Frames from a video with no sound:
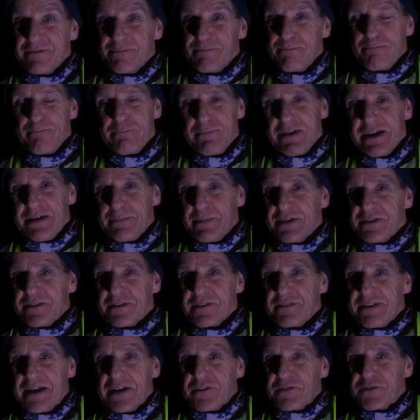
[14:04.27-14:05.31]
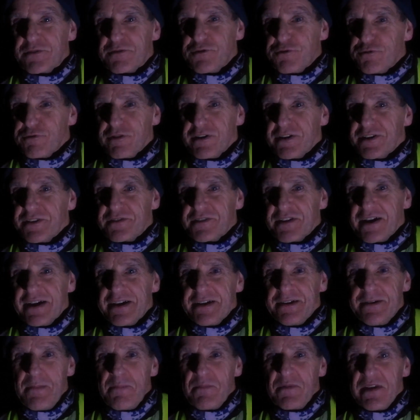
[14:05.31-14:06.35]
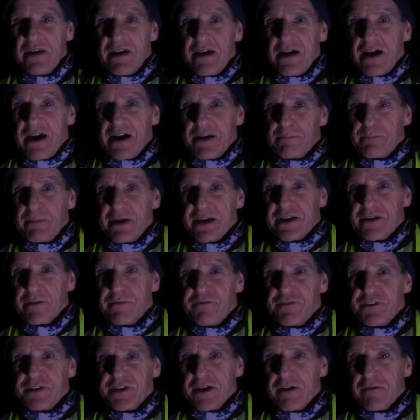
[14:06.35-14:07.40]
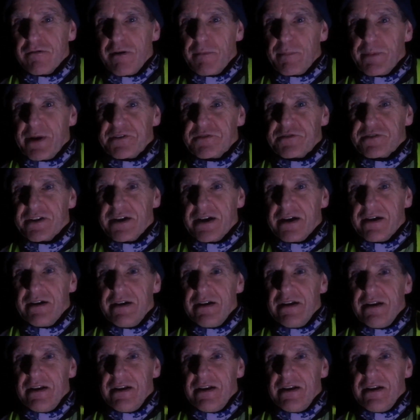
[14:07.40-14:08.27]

maybe the next dry day and make a video about it.